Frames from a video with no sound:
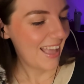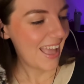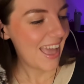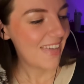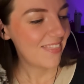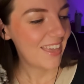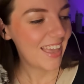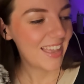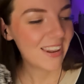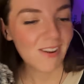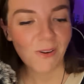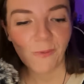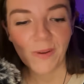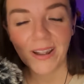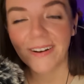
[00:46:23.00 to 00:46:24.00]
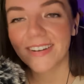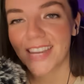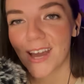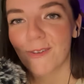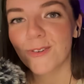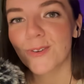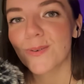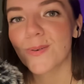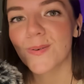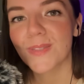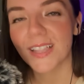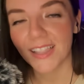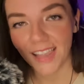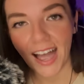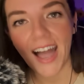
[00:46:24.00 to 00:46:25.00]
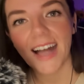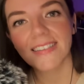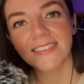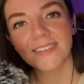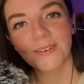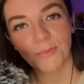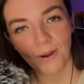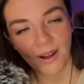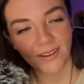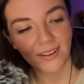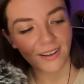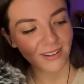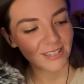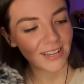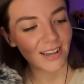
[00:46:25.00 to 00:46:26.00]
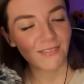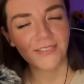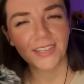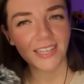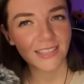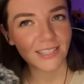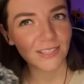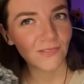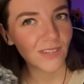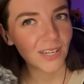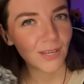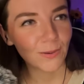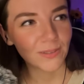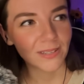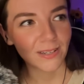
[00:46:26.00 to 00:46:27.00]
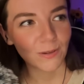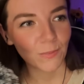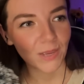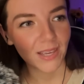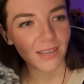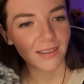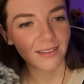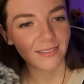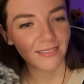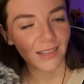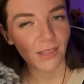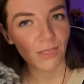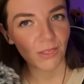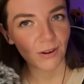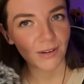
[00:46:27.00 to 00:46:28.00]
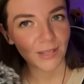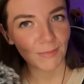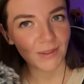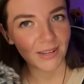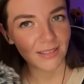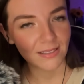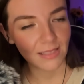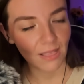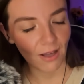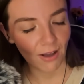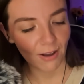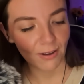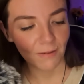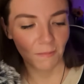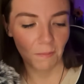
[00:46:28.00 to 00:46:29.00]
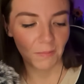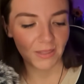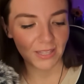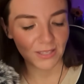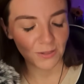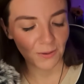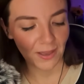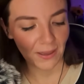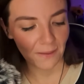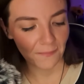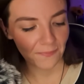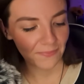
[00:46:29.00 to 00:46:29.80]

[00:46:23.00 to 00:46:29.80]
And then we are down to the last product. I feel like this video is going to be like 30 minutes long, but that's okay.